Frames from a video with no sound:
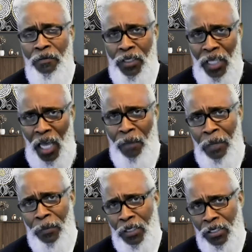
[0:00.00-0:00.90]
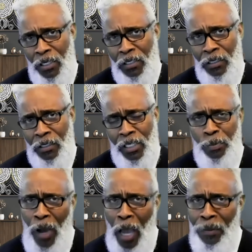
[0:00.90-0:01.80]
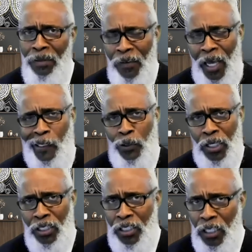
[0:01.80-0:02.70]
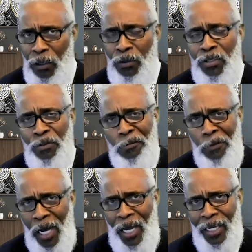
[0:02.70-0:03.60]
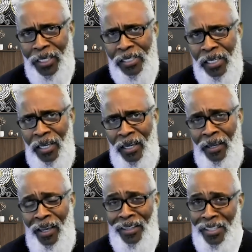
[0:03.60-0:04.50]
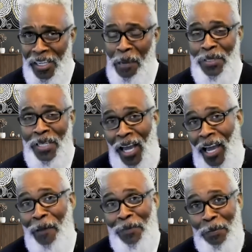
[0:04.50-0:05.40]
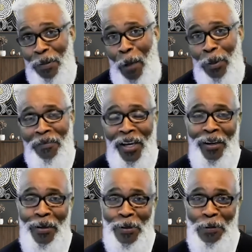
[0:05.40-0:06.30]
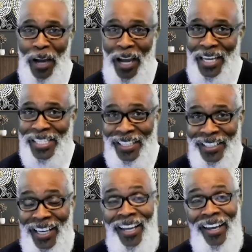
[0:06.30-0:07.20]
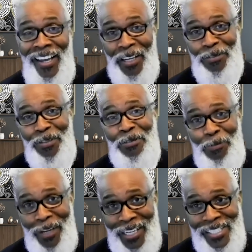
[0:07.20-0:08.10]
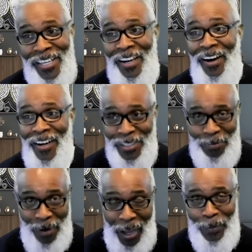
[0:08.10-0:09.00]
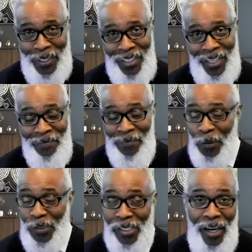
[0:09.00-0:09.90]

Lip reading: for down payment assistance as property values continue to rise. At the same time that property values are rising, interest rates are dropping. And folks,